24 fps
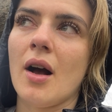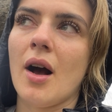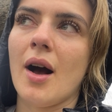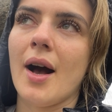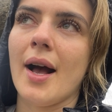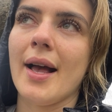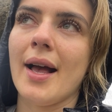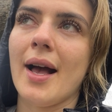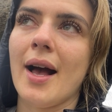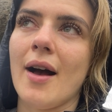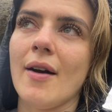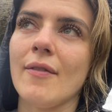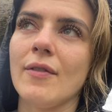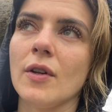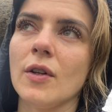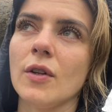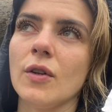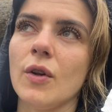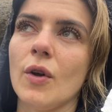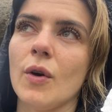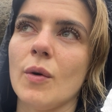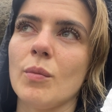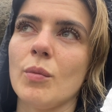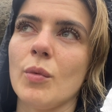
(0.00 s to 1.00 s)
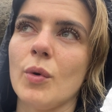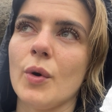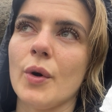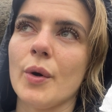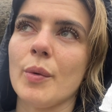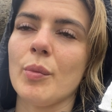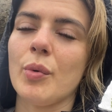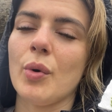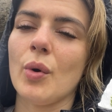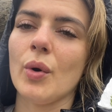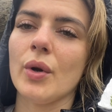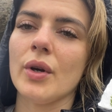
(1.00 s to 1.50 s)
I have a lot more
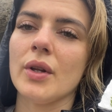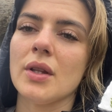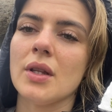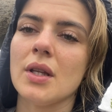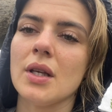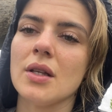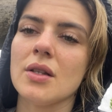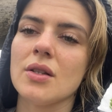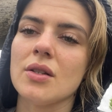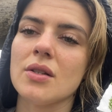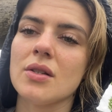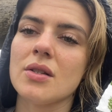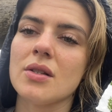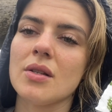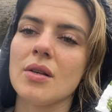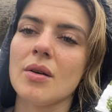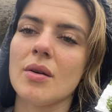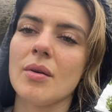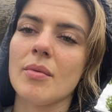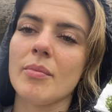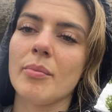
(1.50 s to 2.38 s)
important things